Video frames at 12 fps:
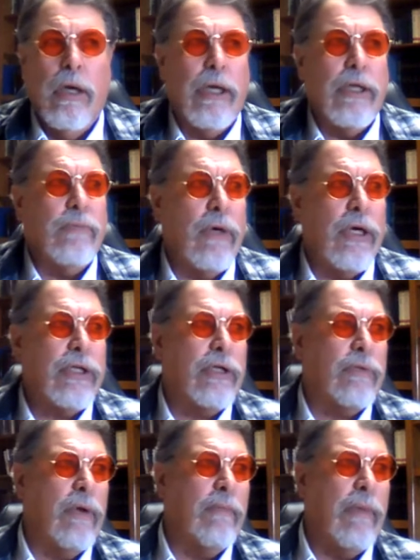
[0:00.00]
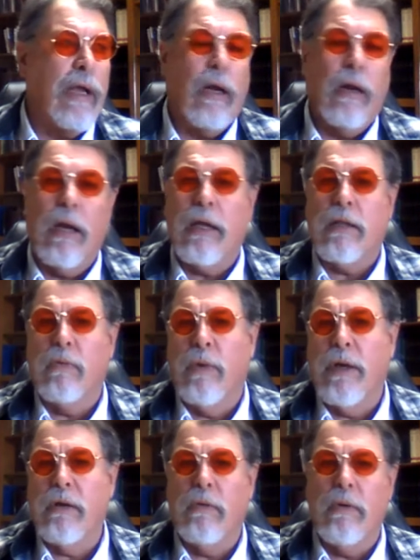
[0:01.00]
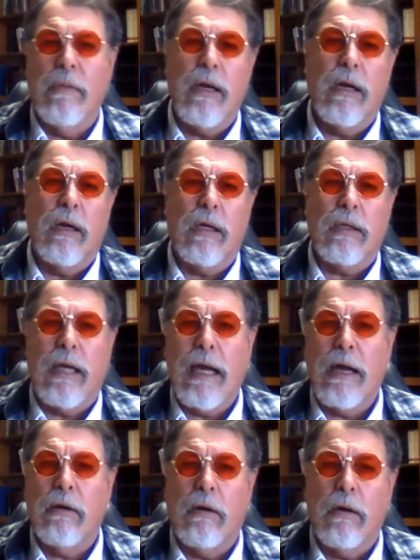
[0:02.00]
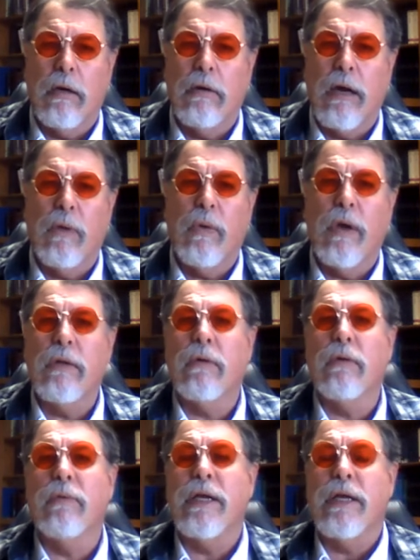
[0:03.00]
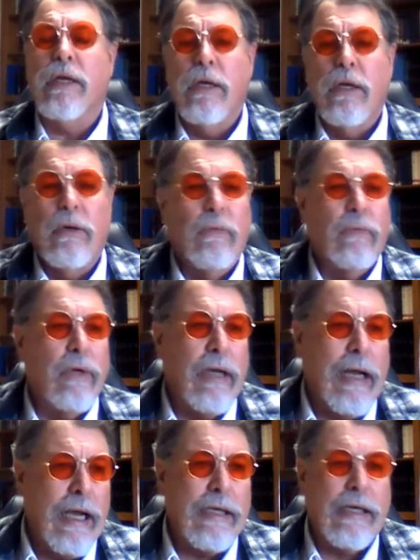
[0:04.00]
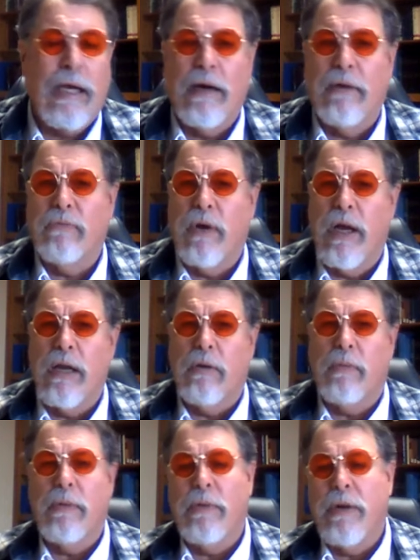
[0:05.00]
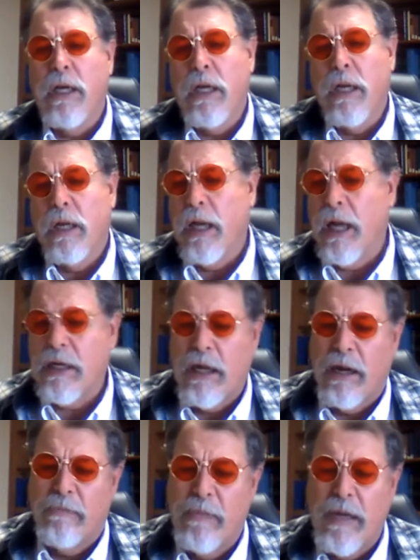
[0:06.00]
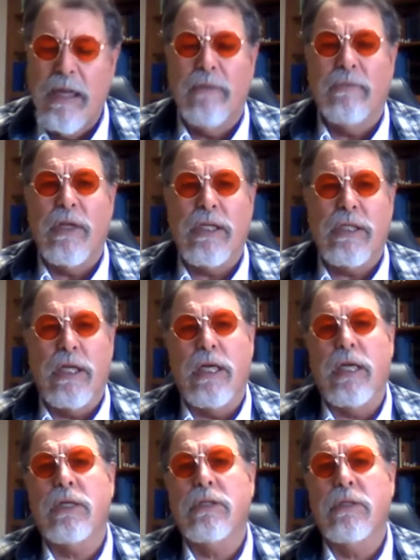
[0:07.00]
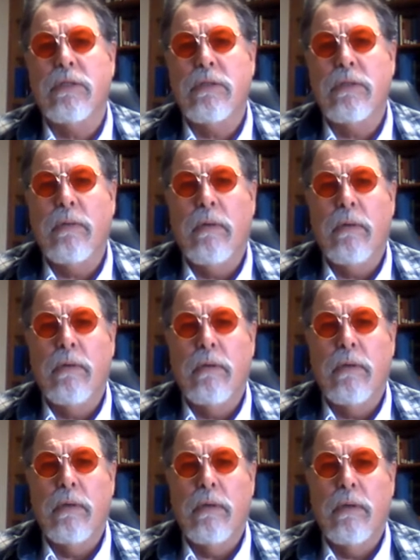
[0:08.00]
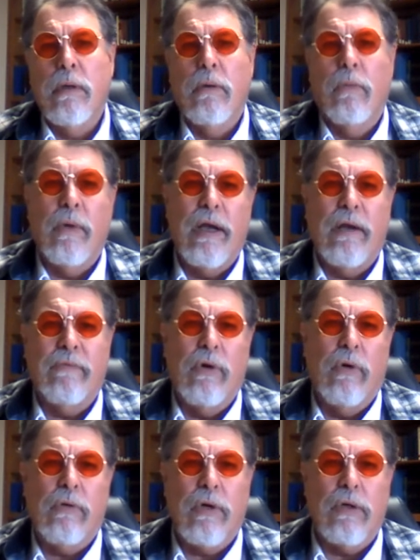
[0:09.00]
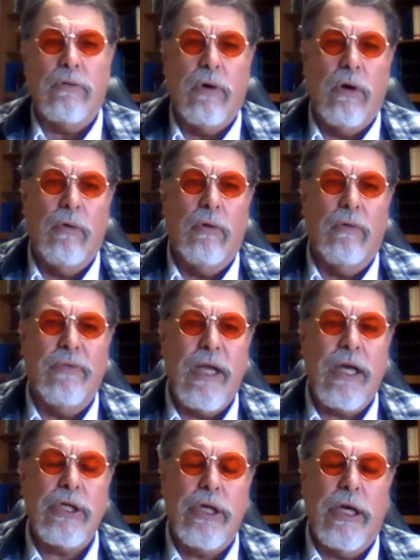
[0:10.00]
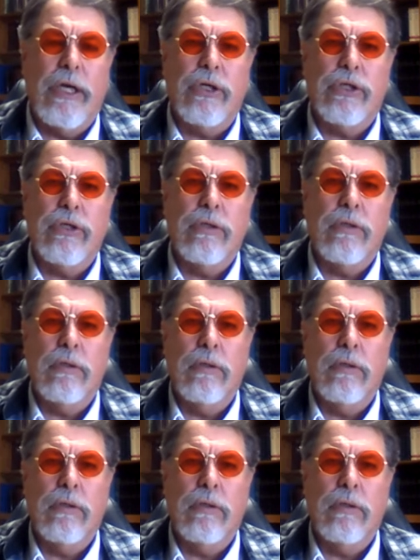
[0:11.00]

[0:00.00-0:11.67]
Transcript: And as much as we may not like the wind or we may not like the hot, hot dry weather and we would like to have rain or we would like how many of these things, we have no control over that change.